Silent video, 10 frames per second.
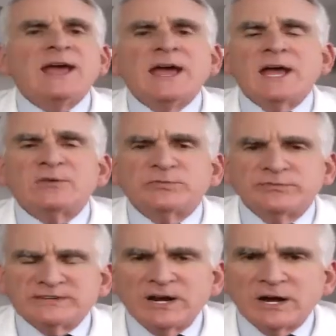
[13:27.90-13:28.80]
and for
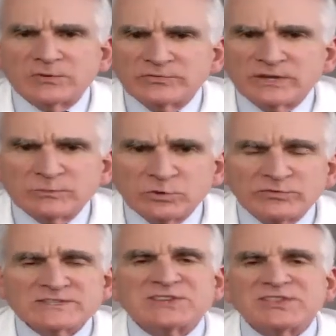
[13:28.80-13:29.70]
photography and
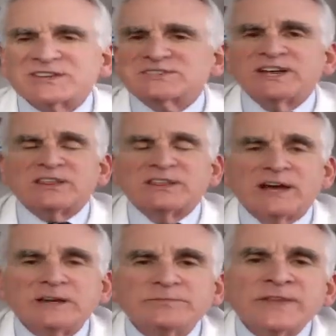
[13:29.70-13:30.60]
movies and things like that.